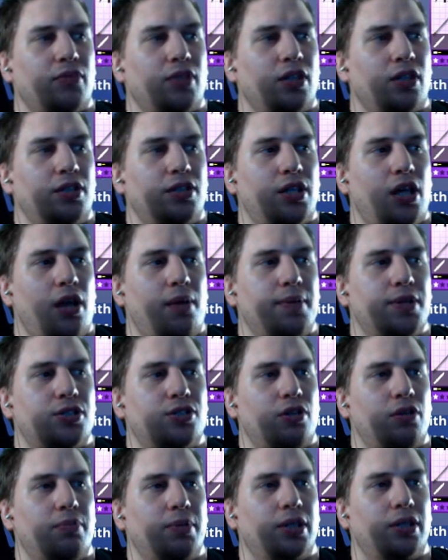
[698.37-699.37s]
Damage,
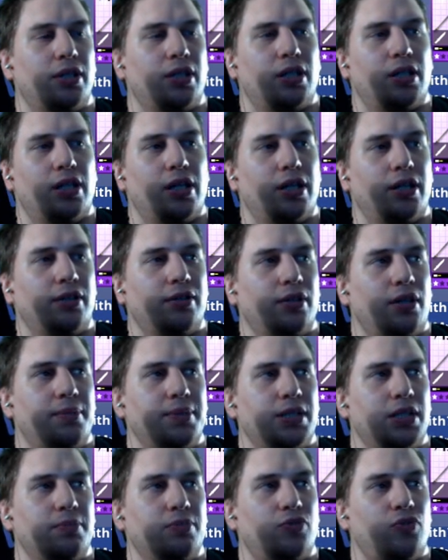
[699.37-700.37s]
durability to clay. I
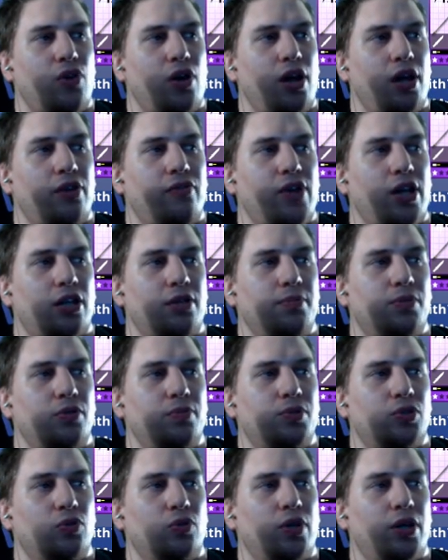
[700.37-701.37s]
mean, seems fine. Vacuum
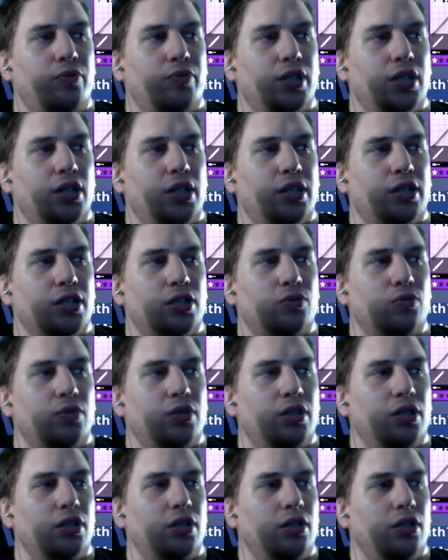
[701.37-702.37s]
tube sword, I really like this
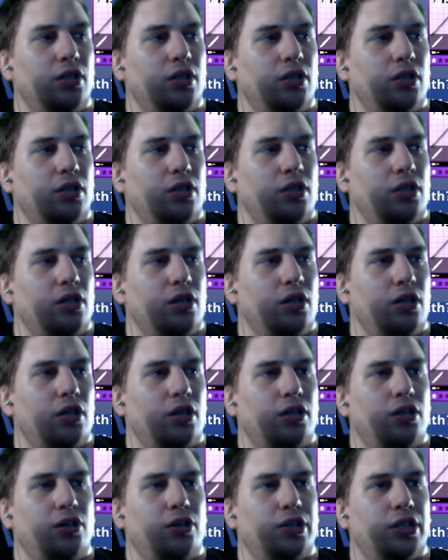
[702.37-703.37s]
one.
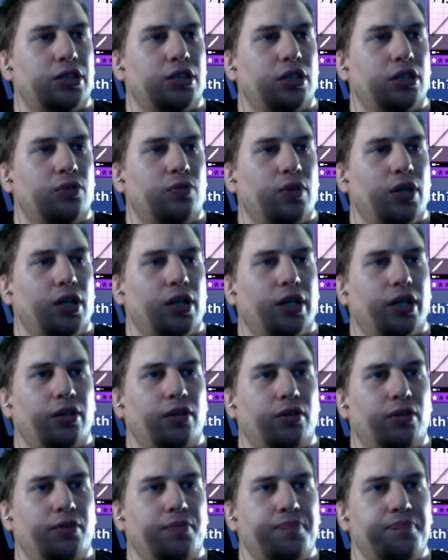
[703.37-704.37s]
No, that's not the one I like
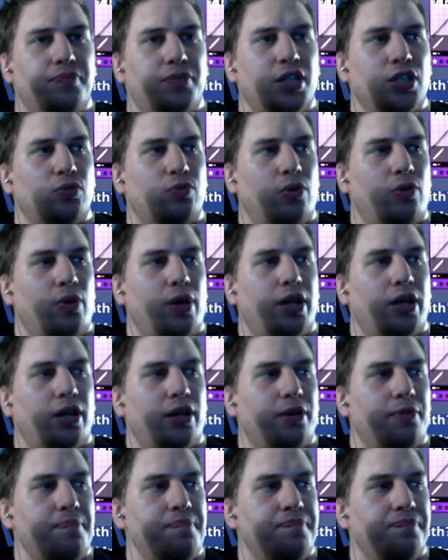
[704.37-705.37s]
at all. This one right
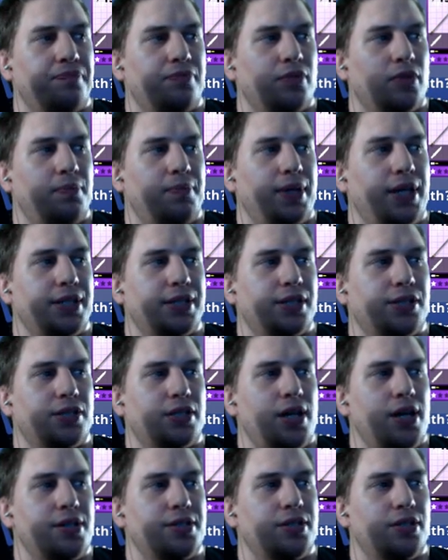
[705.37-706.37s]
here. Because it
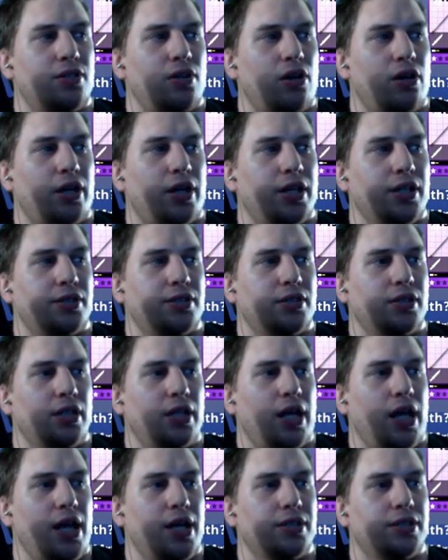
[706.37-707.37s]
snares the targets, it
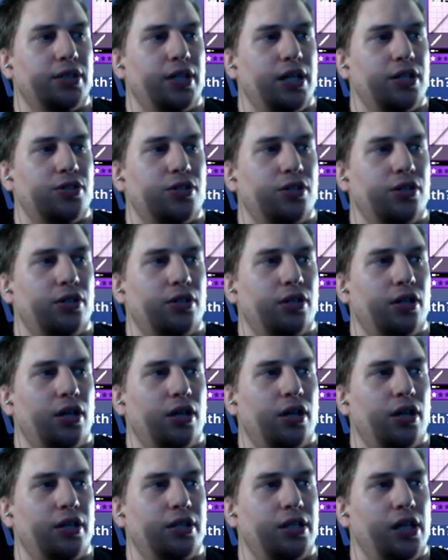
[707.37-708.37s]
has nature
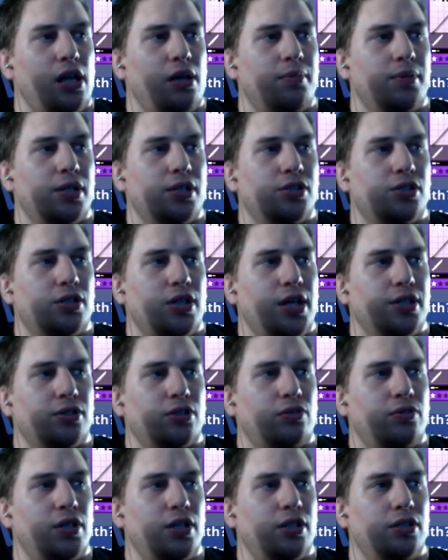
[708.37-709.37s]
damage, has
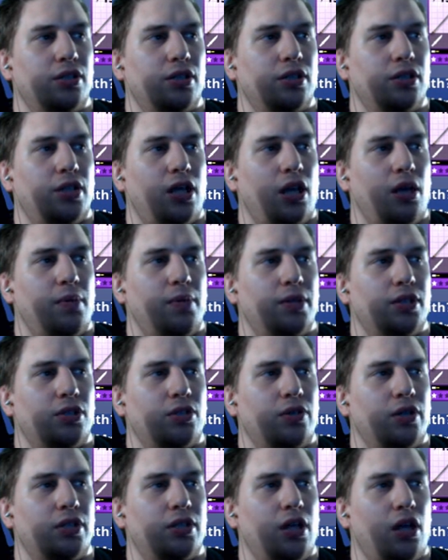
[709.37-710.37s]
crit damage,
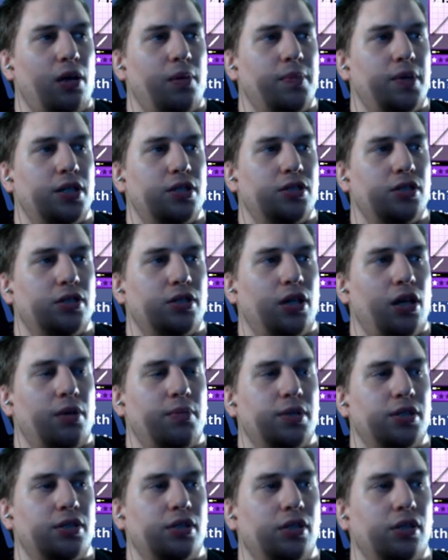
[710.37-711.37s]
and damage.